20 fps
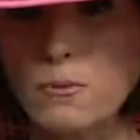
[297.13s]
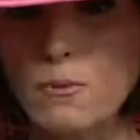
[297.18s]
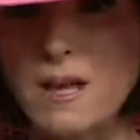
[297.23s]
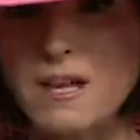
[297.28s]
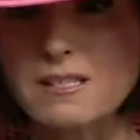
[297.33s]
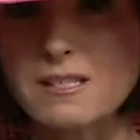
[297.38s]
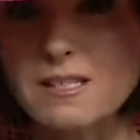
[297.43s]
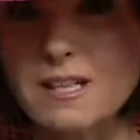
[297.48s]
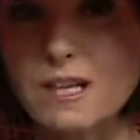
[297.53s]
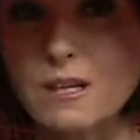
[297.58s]

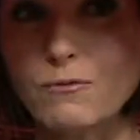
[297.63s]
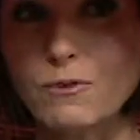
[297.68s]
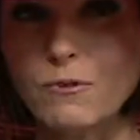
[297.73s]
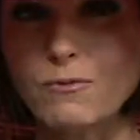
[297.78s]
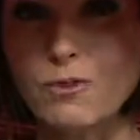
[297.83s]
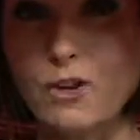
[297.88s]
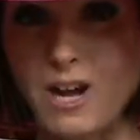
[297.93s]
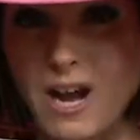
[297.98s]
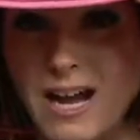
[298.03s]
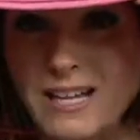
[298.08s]
that sun if you
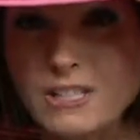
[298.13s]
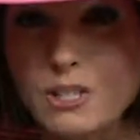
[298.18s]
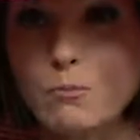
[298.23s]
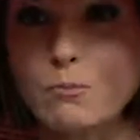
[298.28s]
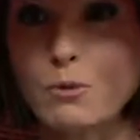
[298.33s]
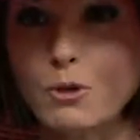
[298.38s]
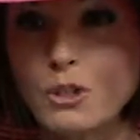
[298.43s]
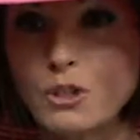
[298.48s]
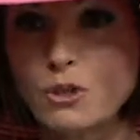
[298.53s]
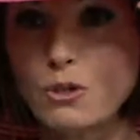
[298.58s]
forgot to
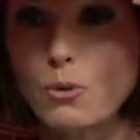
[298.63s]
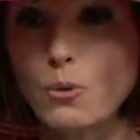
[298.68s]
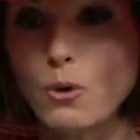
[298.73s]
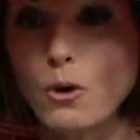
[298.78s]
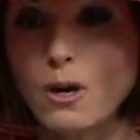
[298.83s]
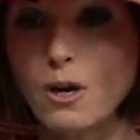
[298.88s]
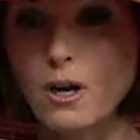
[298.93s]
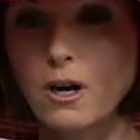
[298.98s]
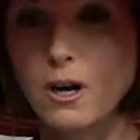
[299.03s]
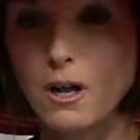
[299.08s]
put
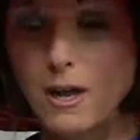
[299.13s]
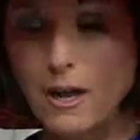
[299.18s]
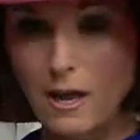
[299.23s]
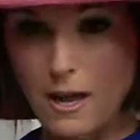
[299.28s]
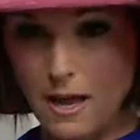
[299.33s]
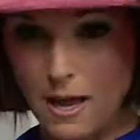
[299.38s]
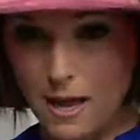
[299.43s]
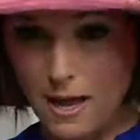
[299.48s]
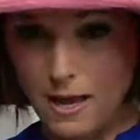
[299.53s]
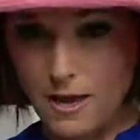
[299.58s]
your
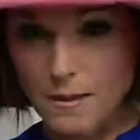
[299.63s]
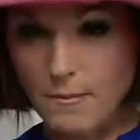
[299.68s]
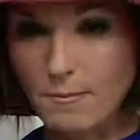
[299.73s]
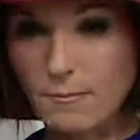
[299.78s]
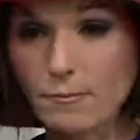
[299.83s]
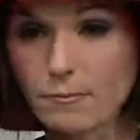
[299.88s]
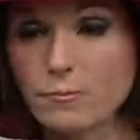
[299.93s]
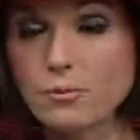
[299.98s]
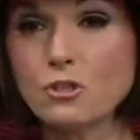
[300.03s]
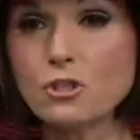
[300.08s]

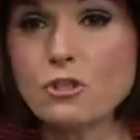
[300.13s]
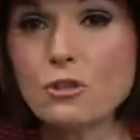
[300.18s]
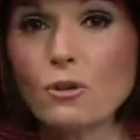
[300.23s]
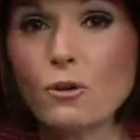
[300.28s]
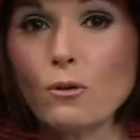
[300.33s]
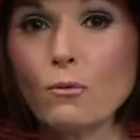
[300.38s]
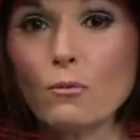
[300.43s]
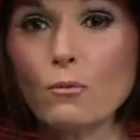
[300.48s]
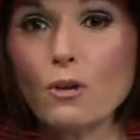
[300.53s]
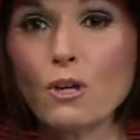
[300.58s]
um, put
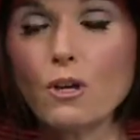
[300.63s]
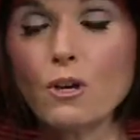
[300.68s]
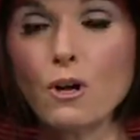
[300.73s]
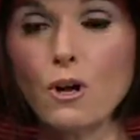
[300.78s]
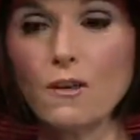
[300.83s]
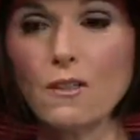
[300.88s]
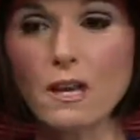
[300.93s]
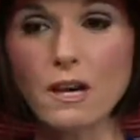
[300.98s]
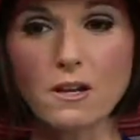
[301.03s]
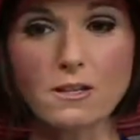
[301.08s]
your what do you
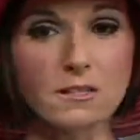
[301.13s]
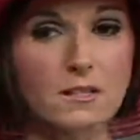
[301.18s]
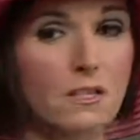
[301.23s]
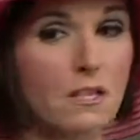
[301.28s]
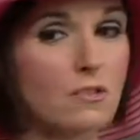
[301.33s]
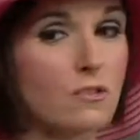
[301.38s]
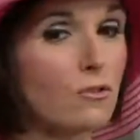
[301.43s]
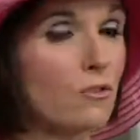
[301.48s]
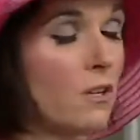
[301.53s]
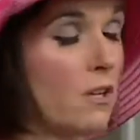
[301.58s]
call that
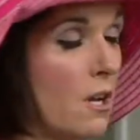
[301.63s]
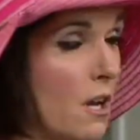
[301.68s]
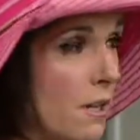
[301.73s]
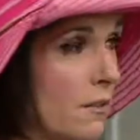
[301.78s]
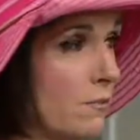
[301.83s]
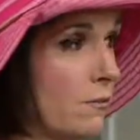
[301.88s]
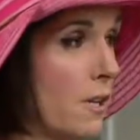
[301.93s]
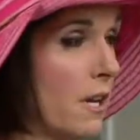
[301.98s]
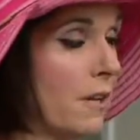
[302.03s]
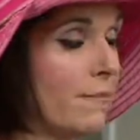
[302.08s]
sunscreen,
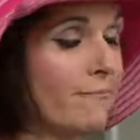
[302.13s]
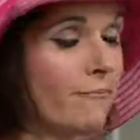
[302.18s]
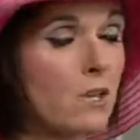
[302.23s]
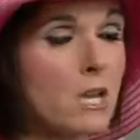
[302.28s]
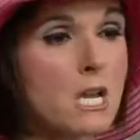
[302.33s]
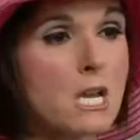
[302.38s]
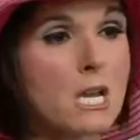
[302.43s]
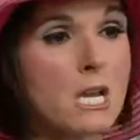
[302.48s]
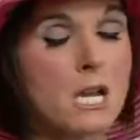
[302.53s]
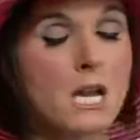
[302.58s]
on, sunscreen
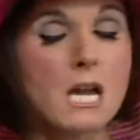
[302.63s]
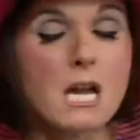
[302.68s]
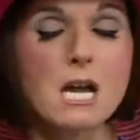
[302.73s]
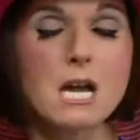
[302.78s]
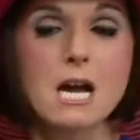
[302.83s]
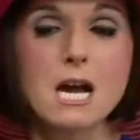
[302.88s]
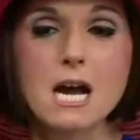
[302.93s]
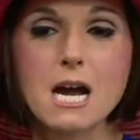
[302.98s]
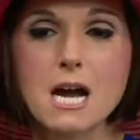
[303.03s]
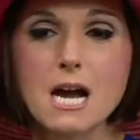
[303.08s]
on
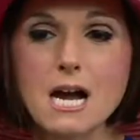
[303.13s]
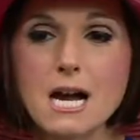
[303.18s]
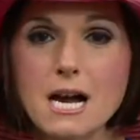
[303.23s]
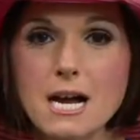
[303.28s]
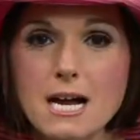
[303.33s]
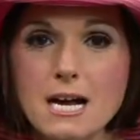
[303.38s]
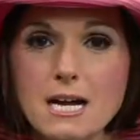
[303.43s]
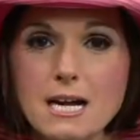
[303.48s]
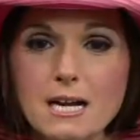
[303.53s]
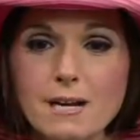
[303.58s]

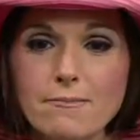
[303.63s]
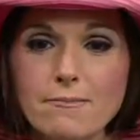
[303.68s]
right?